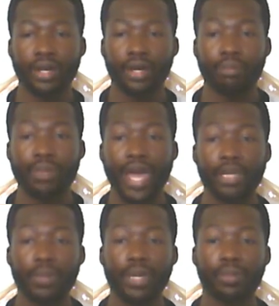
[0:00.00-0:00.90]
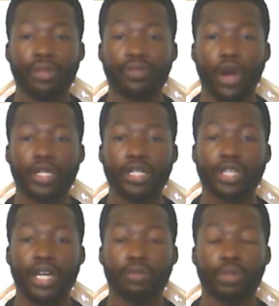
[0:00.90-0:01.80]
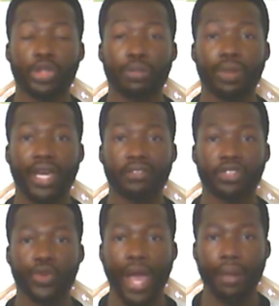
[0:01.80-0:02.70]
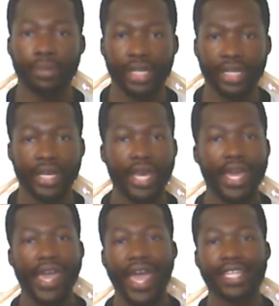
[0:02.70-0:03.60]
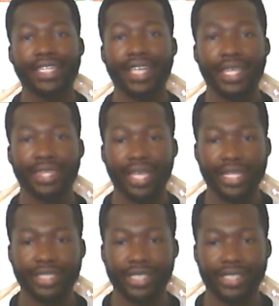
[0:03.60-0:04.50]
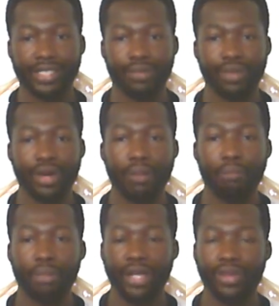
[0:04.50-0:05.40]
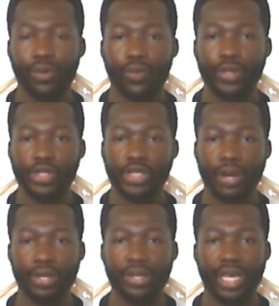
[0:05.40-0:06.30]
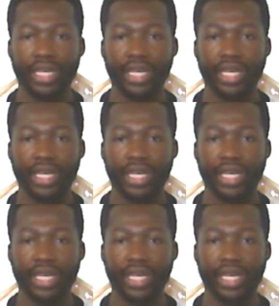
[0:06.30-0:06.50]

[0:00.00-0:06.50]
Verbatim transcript: Many people have already talked about Chimaev's grappling and his athleticism, but the real scary thing